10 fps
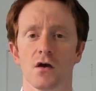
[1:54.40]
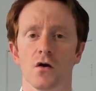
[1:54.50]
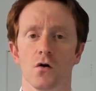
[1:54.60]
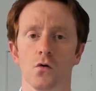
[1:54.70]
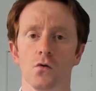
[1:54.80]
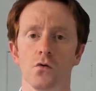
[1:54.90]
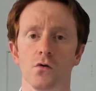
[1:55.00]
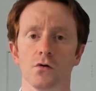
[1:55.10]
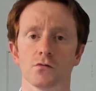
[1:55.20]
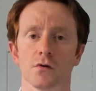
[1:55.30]

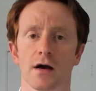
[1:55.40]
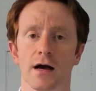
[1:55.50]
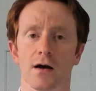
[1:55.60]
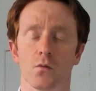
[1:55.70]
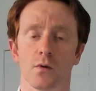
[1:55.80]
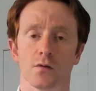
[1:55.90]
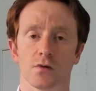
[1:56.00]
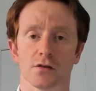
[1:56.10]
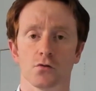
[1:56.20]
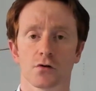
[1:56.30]
or when
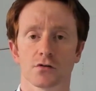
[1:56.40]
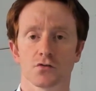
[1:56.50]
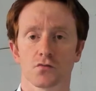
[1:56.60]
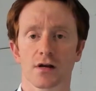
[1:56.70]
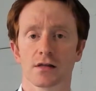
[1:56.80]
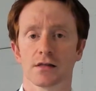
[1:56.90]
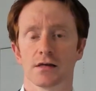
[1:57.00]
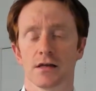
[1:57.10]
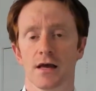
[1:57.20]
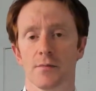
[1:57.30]
we look directly
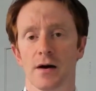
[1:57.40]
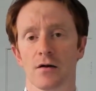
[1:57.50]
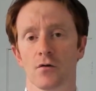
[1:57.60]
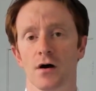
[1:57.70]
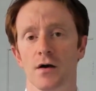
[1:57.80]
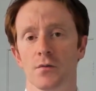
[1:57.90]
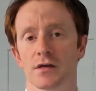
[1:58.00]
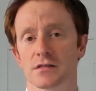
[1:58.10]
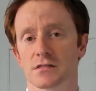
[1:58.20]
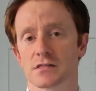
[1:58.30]
at MRI, we
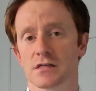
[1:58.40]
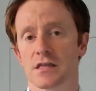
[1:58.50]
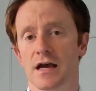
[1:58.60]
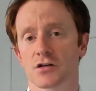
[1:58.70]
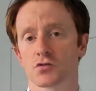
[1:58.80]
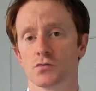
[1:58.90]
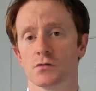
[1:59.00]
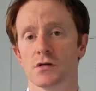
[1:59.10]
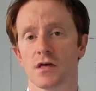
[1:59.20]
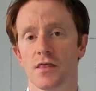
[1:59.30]
can see the actual
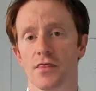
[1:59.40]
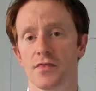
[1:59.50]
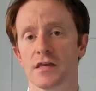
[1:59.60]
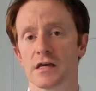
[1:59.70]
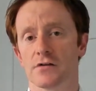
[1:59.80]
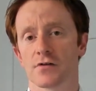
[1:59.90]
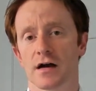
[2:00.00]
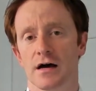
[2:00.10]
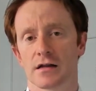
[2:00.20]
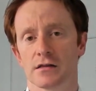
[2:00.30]
thinning of
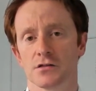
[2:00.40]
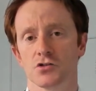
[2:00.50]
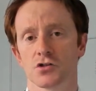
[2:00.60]
cartilage